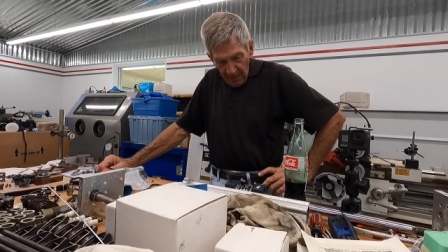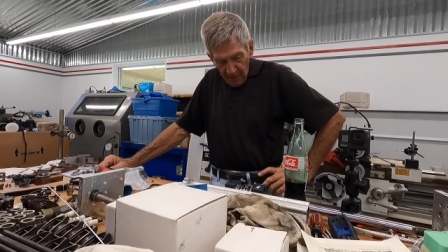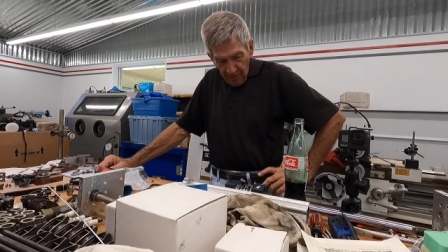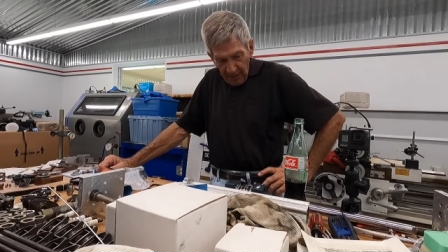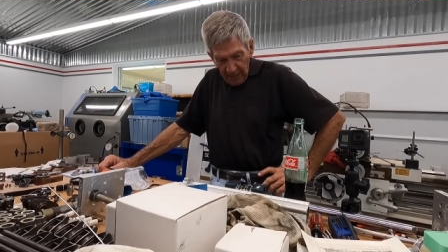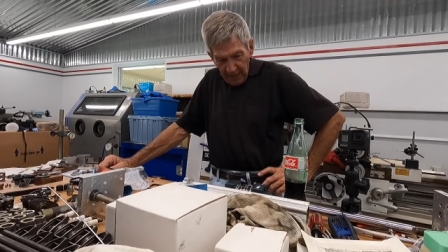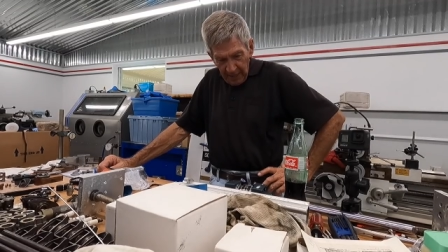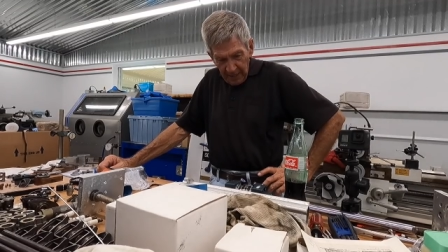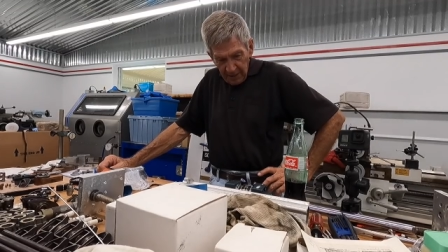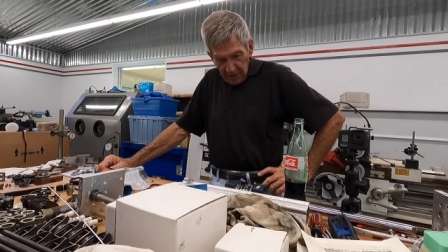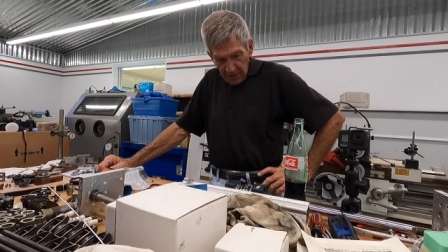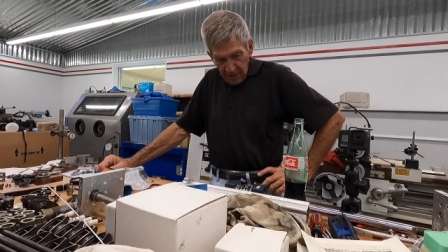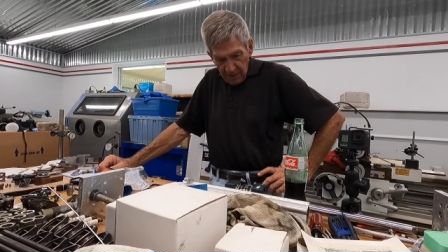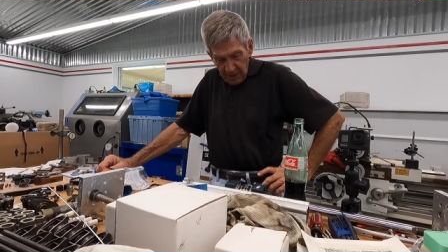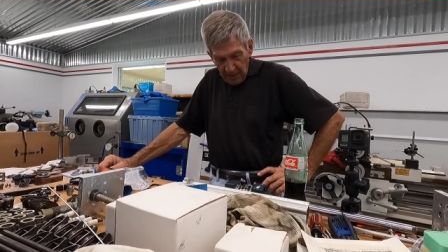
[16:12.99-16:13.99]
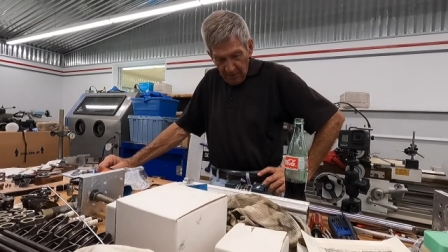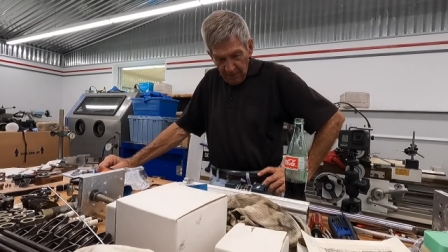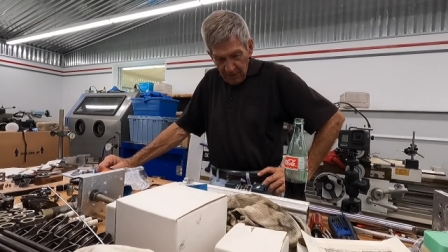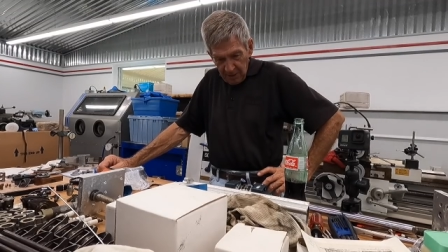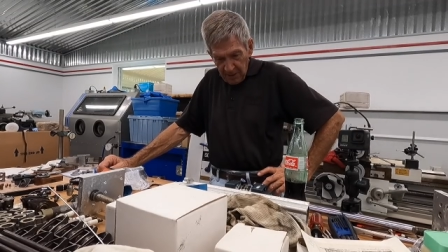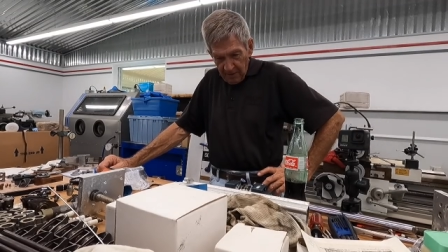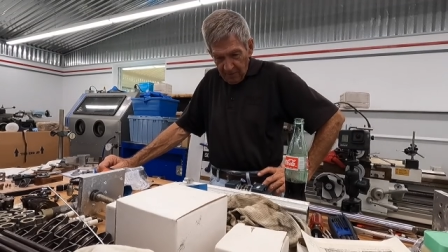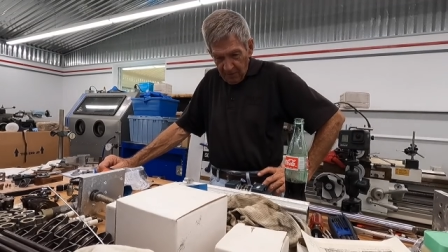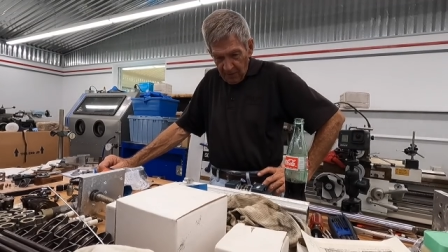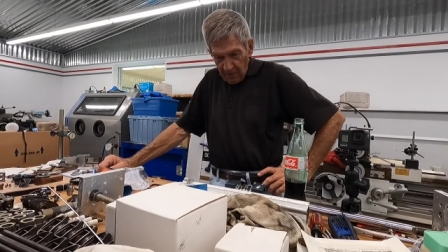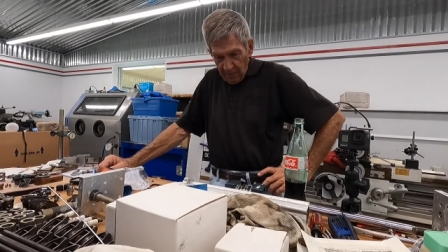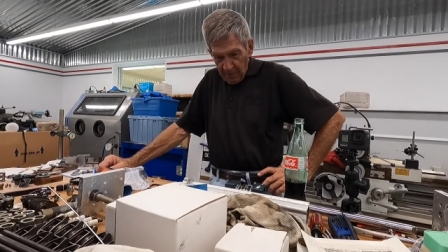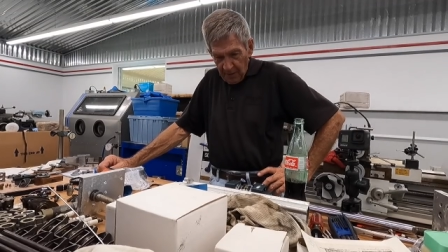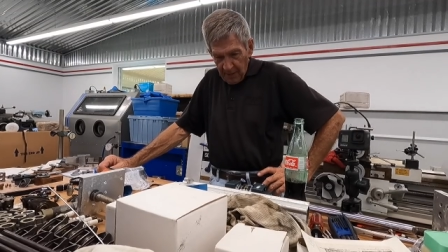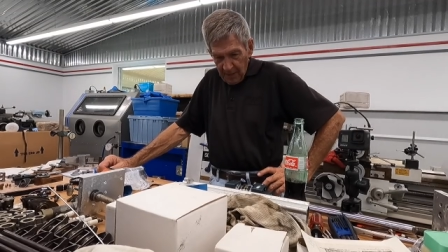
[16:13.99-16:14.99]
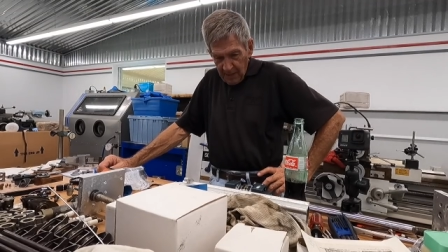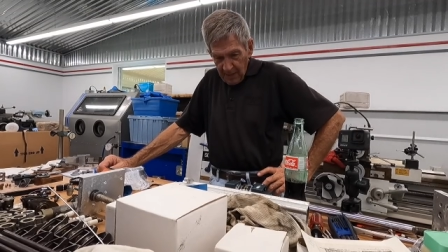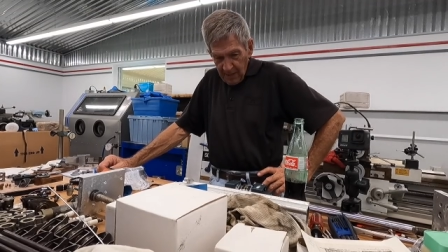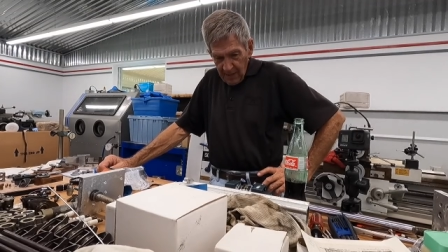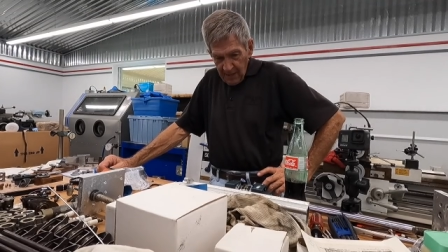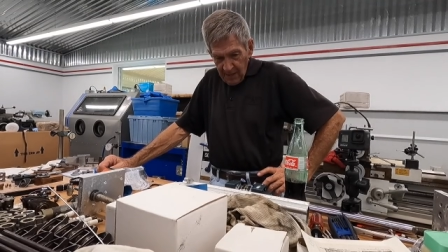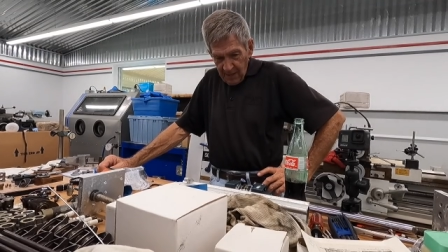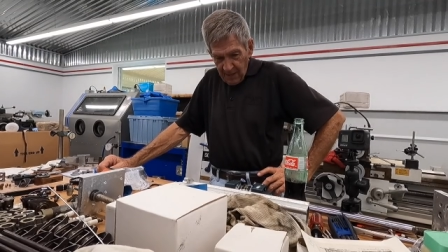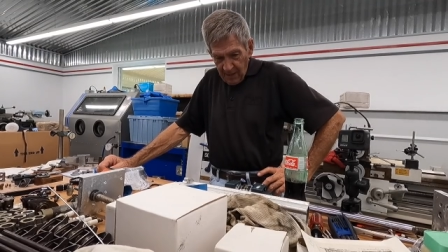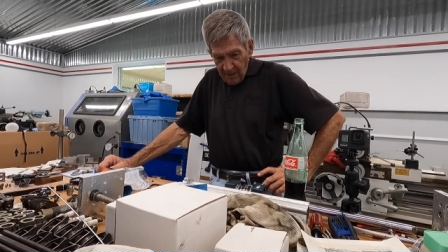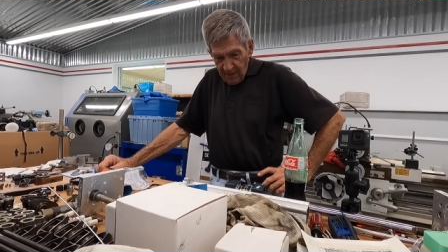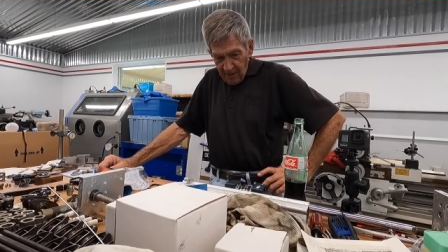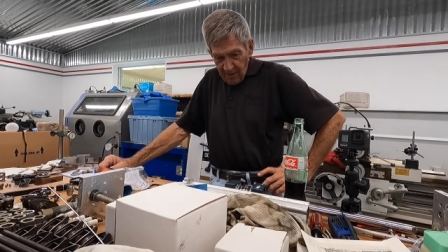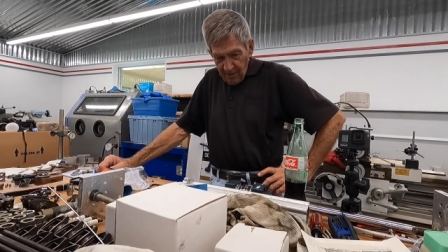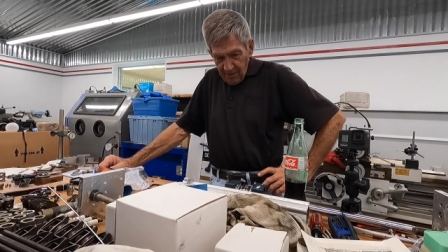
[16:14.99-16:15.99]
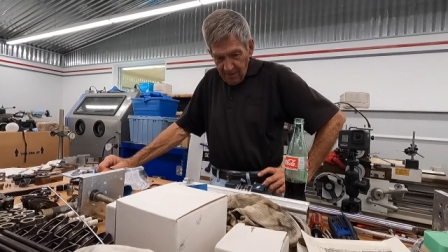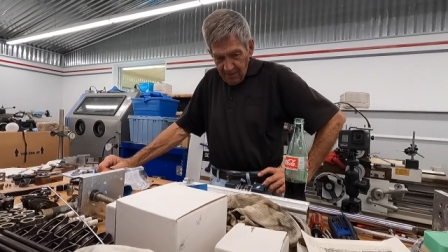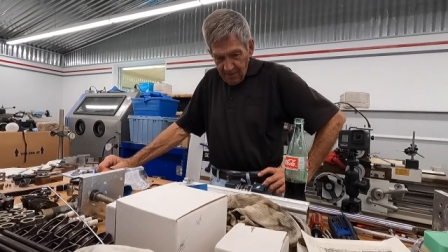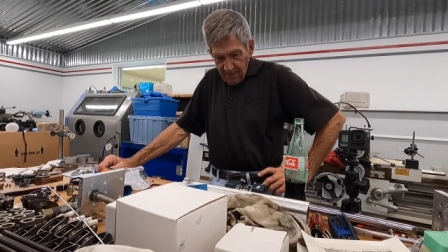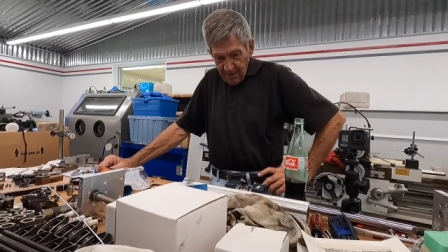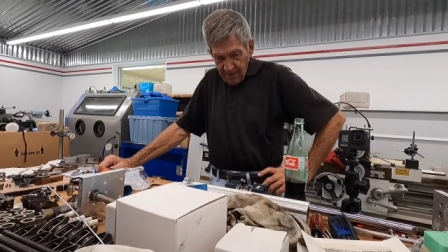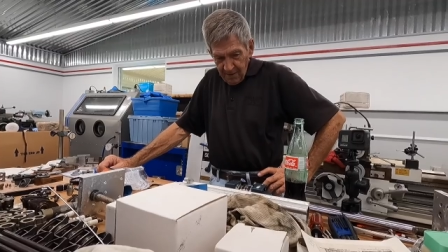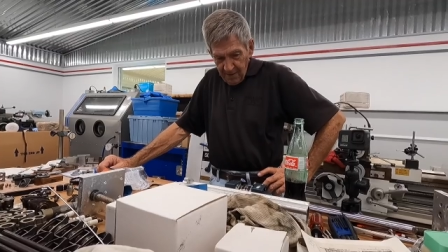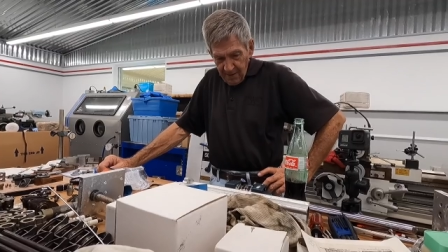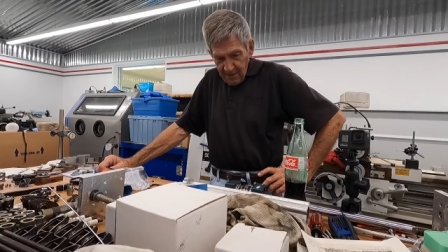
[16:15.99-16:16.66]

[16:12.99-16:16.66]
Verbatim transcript: Grand Nationals and all this stuff, you know. But uh,